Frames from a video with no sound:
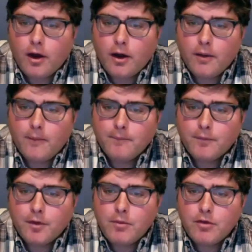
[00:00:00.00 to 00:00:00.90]
Um,
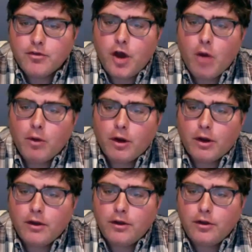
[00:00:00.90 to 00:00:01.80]
did Mr.
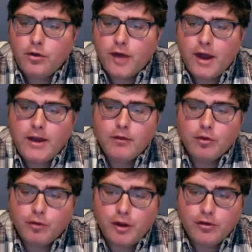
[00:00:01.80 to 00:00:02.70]
Helmreich use any of
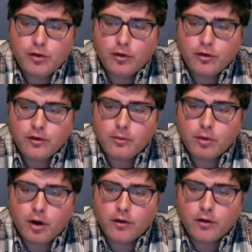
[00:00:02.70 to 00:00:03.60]
the resources of the
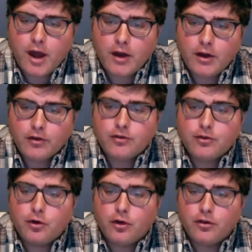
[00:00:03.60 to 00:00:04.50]
Bronx County
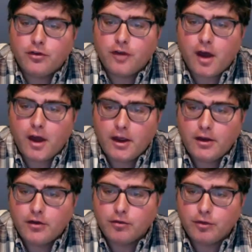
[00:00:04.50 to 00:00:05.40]
Historical Society
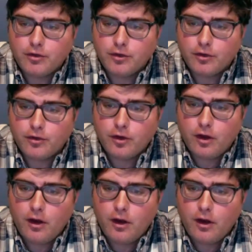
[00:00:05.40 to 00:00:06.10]
in his research?